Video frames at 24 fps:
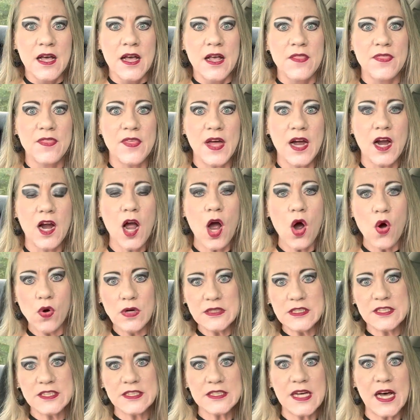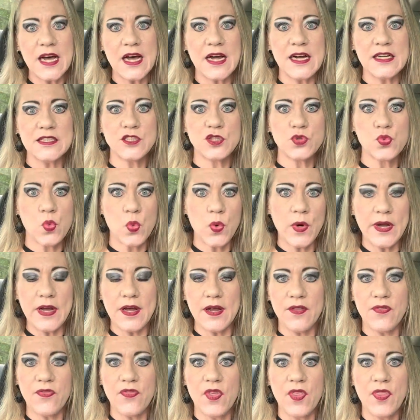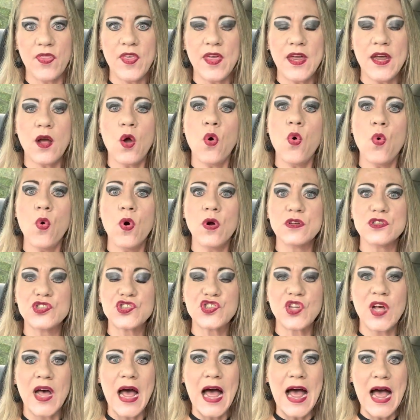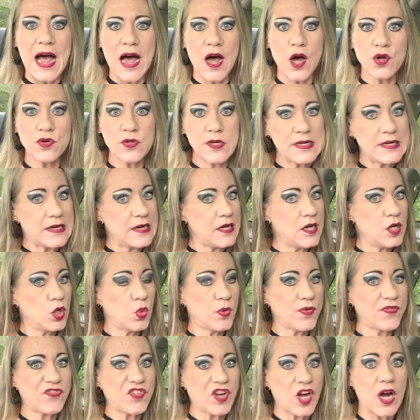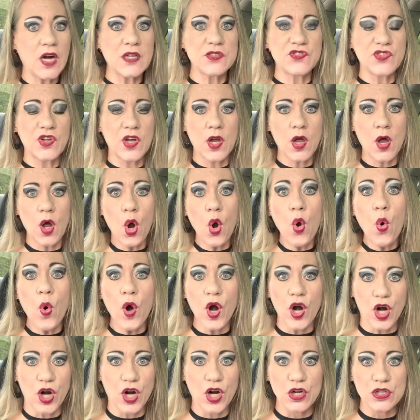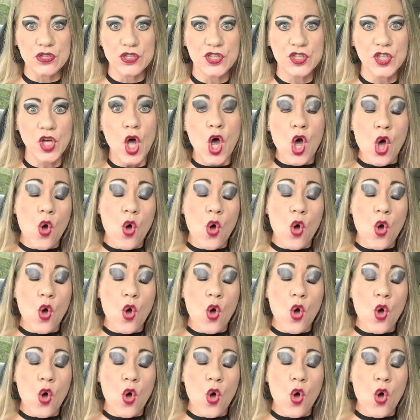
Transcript: that coincides with the course How to Deal with Toxic Coworkers,